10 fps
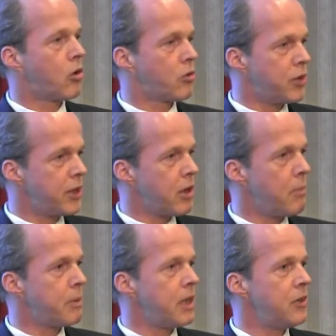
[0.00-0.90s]
seed
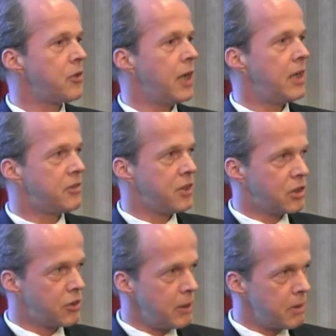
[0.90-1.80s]
companies and
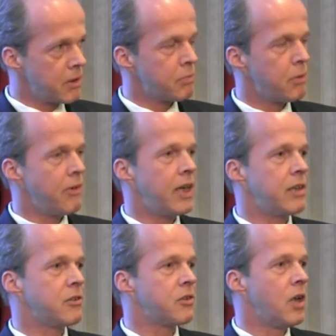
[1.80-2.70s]
seed treatment
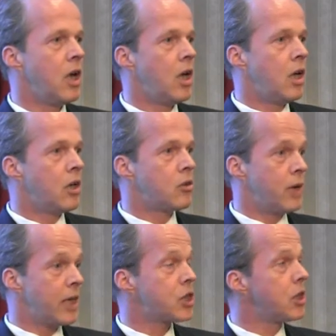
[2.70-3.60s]
providers
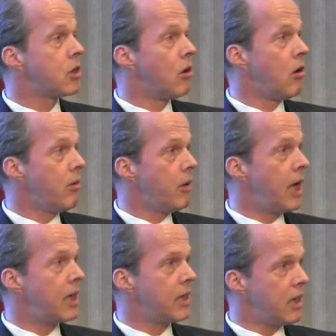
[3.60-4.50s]
to actually go
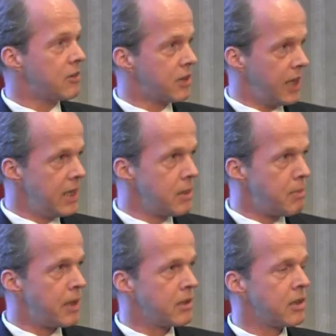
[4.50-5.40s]
and ask
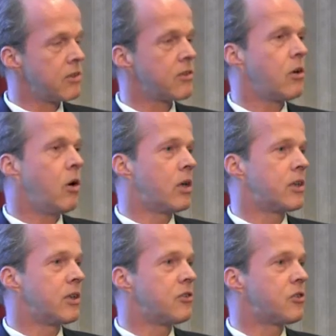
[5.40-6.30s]
independent
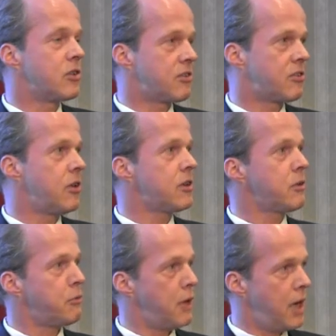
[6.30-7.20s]
auditors to
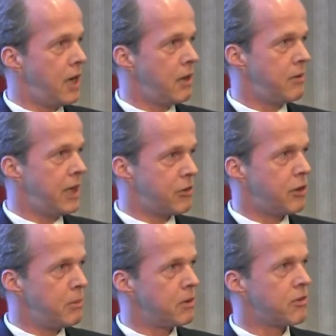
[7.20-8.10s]
certify their
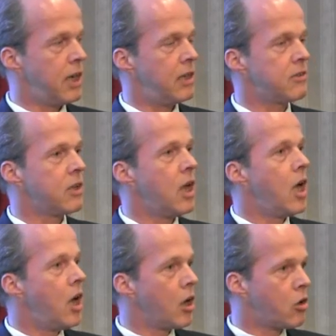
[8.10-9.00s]
treatment sites
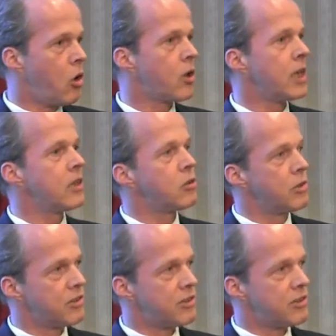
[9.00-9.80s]
according to the